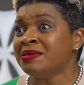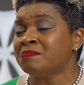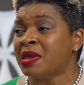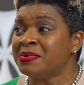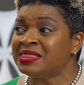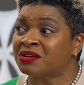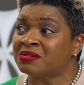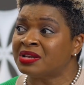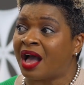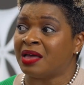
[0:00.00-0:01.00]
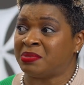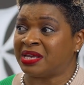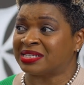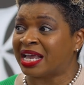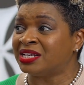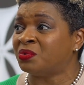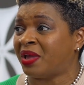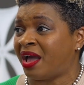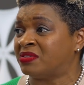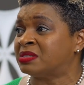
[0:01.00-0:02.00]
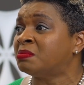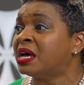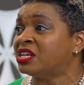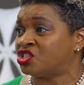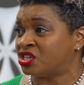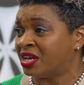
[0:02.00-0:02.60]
maybe they're not because I don't have as much